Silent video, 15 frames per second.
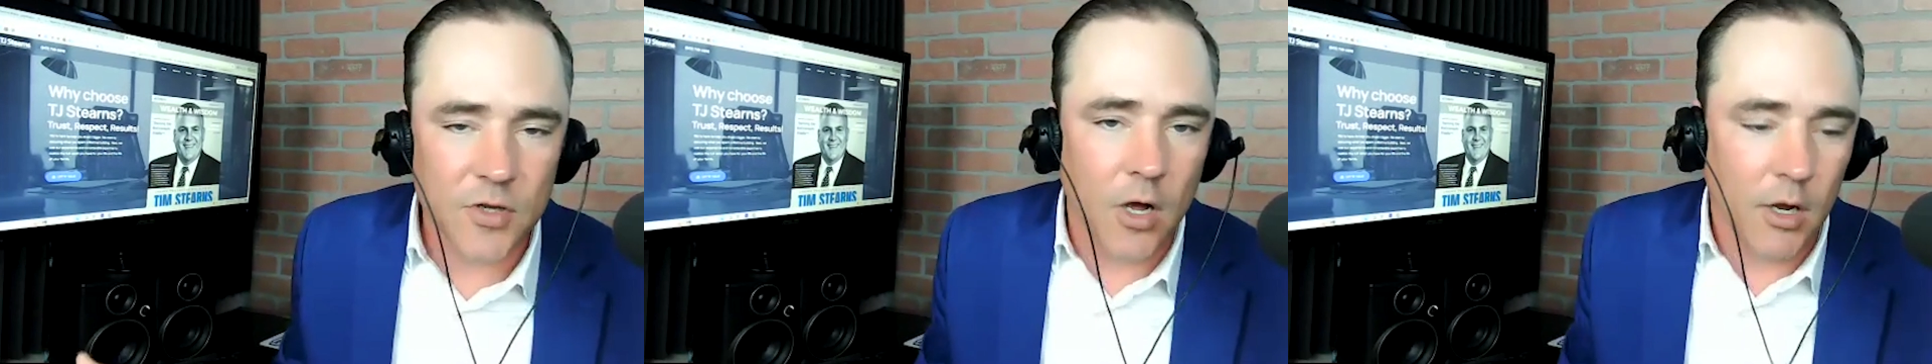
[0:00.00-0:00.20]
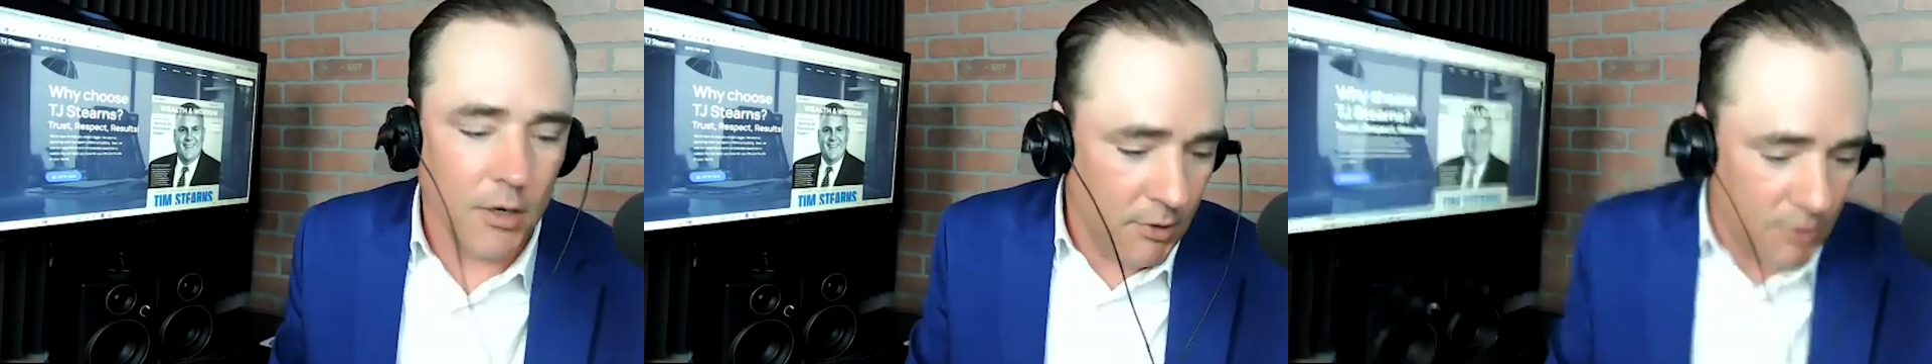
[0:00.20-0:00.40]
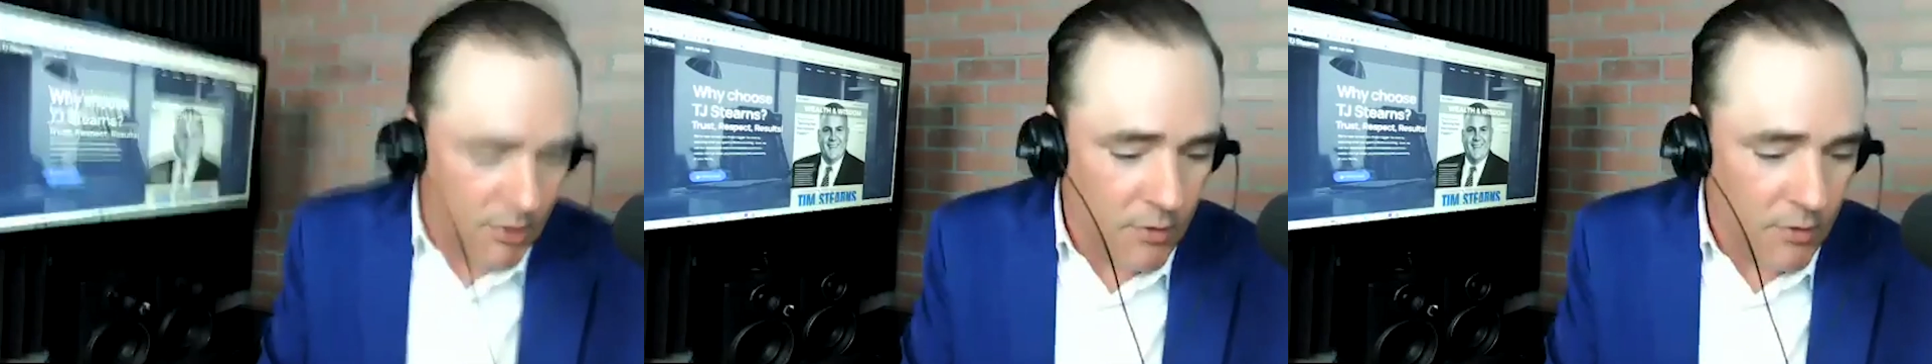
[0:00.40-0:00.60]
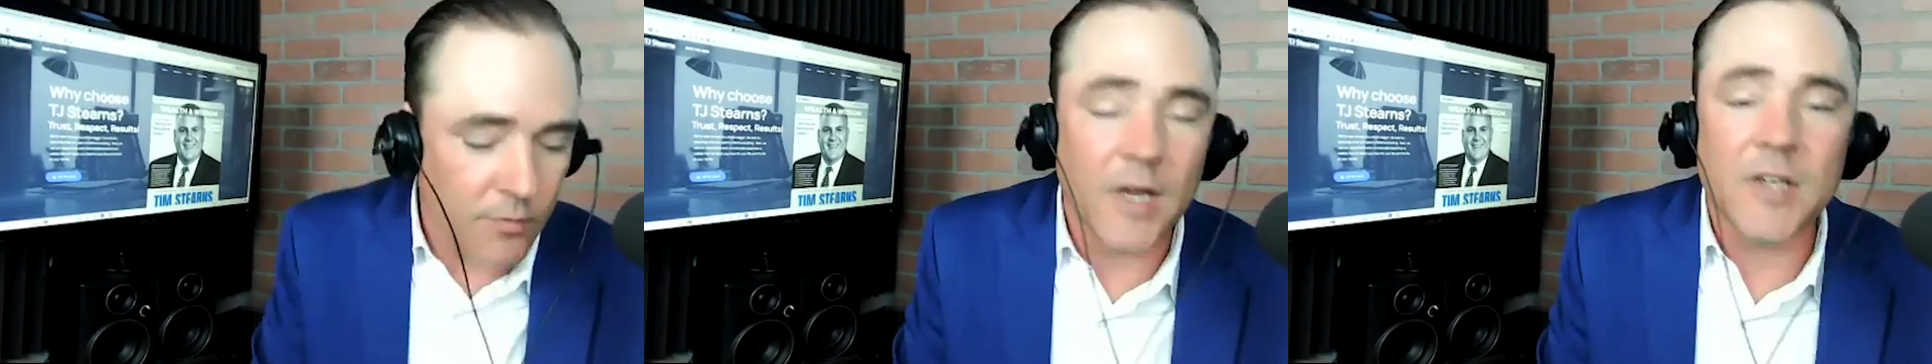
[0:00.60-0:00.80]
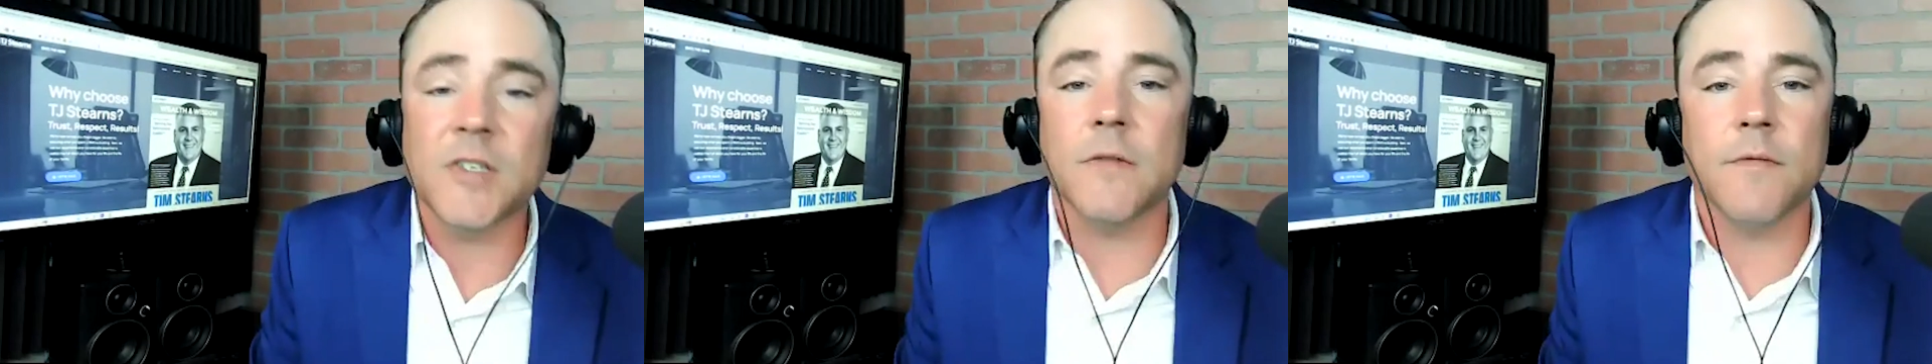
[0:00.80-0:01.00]
on to the
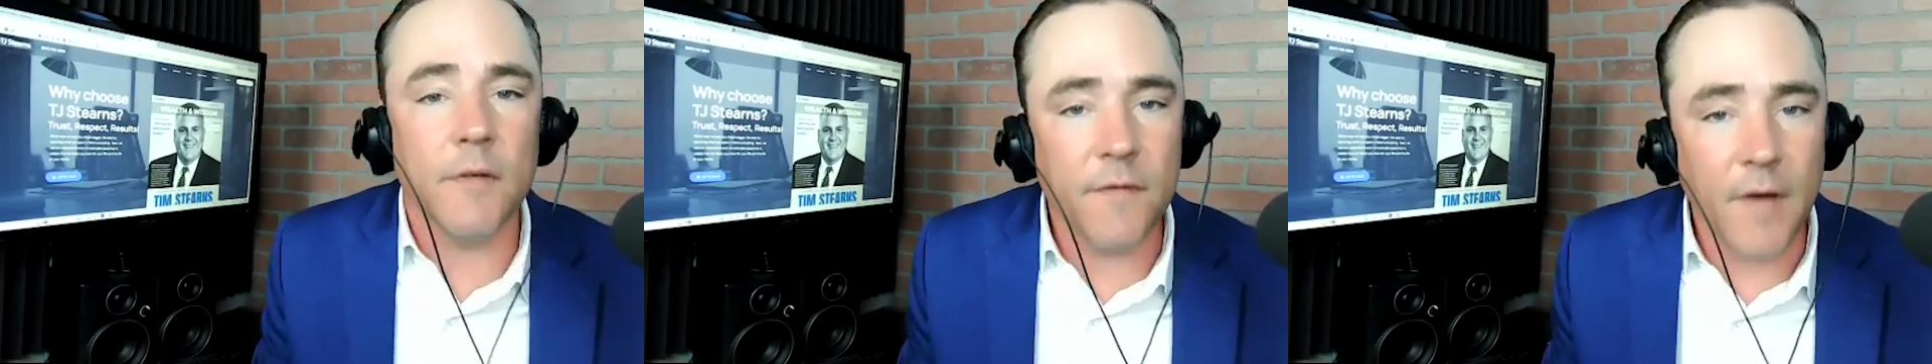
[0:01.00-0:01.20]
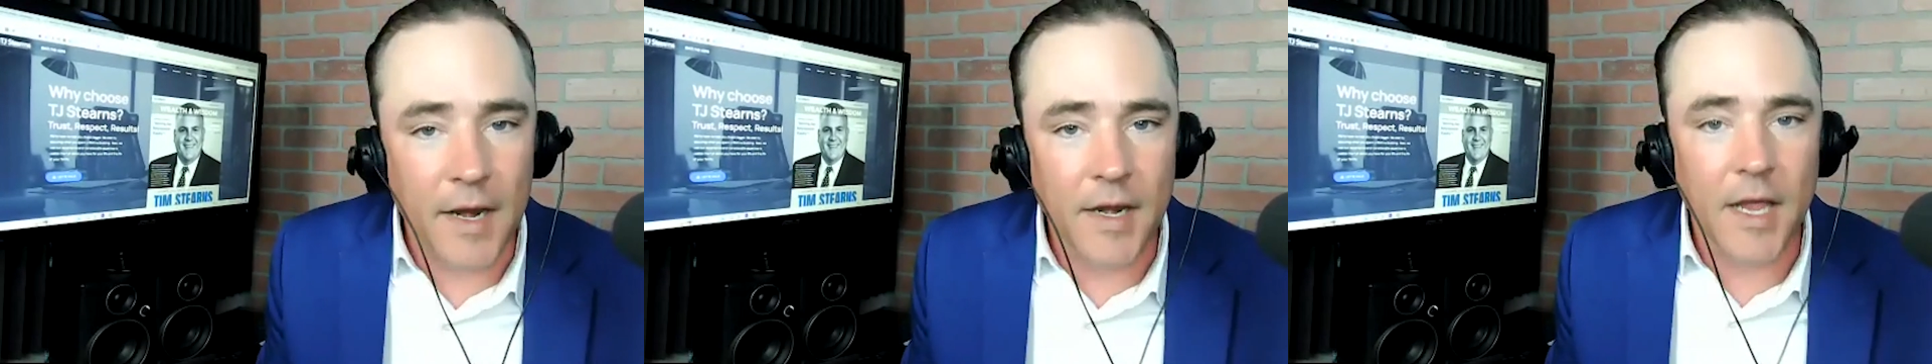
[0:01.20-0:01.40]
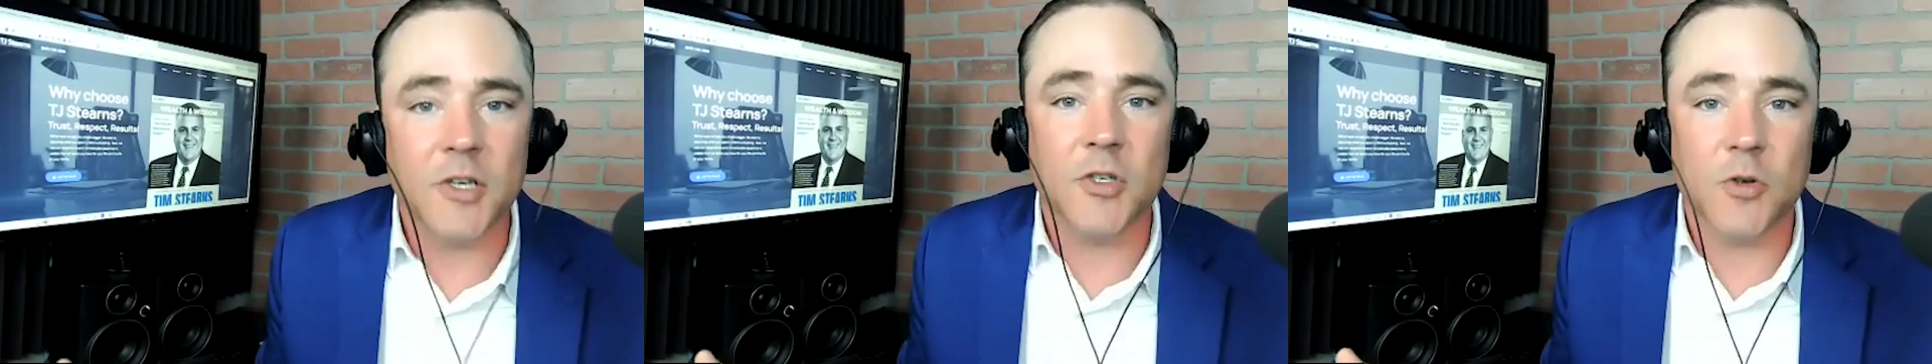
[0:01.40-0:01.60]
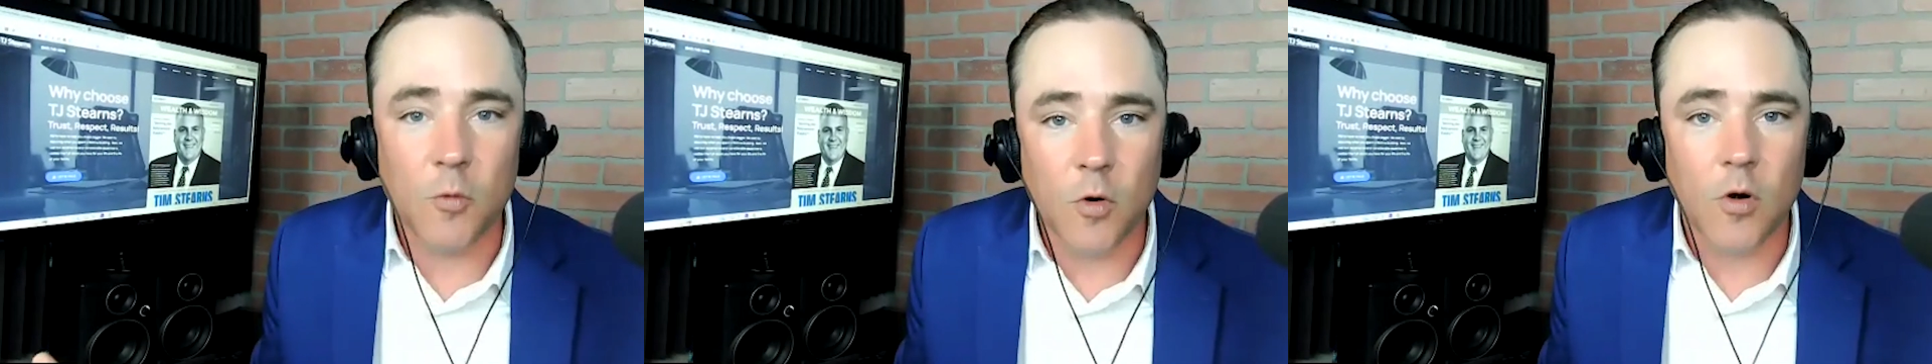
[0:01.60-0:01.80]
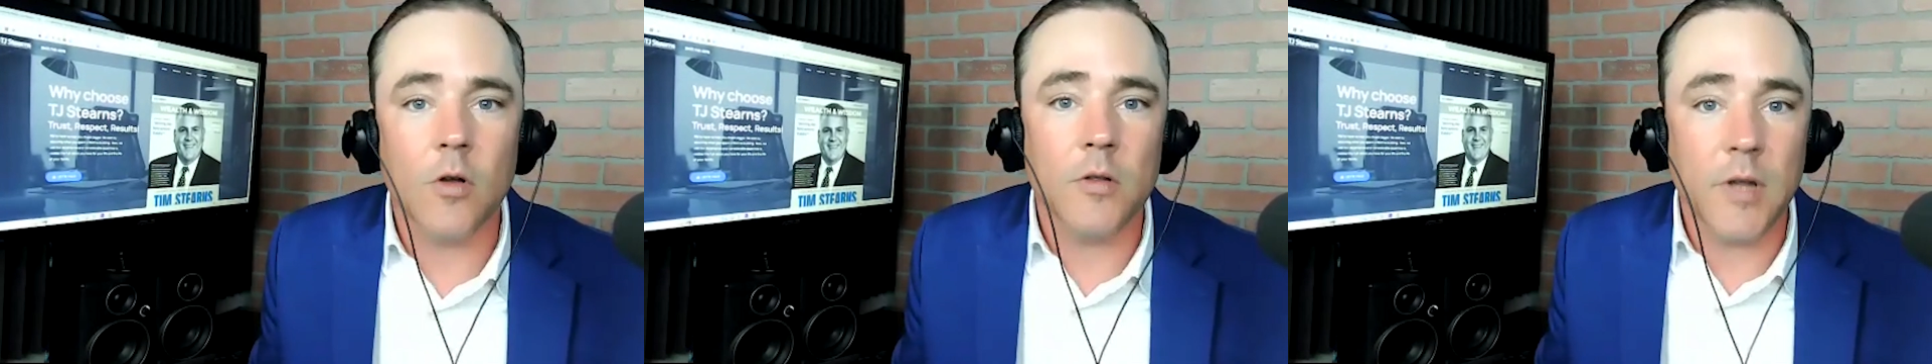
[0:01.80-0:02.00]
rest of the financial
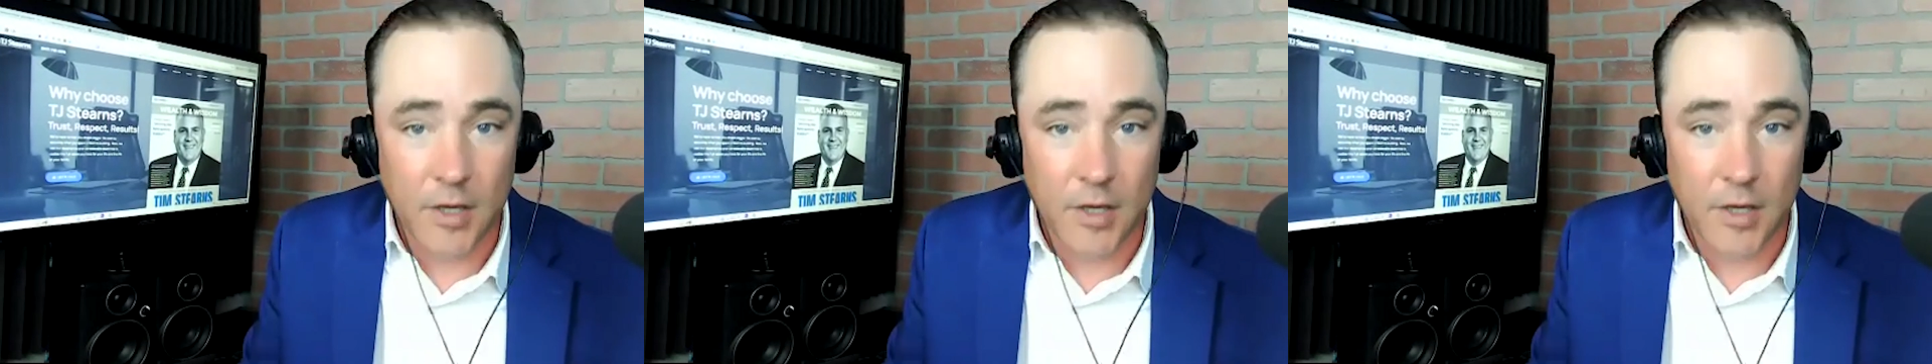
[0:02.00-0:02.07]
world.